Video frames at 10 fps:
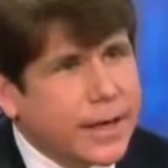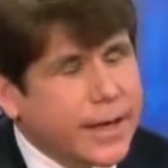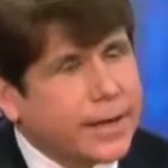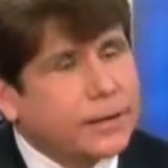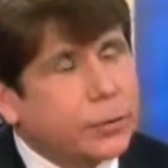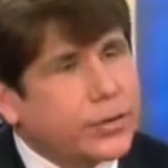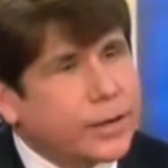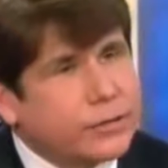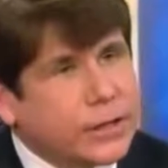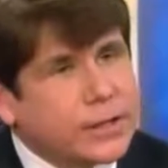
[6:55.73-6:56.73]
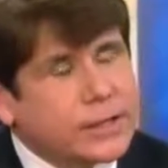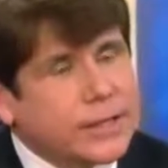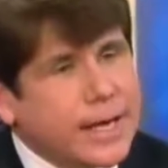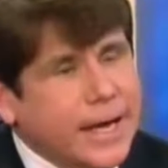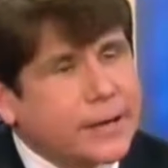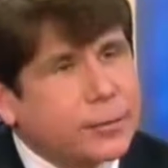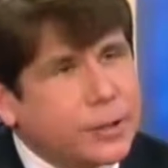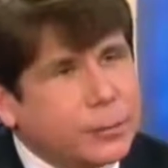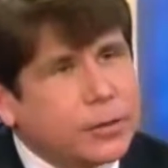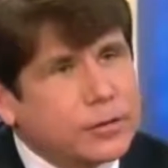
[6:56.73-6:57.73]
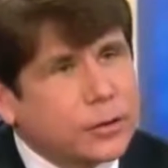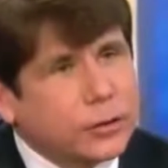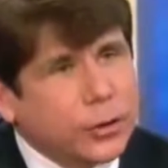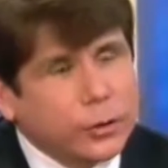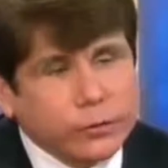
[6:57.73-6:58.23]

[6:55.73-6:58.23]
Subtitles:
And what they've done is denied the people of Illinois,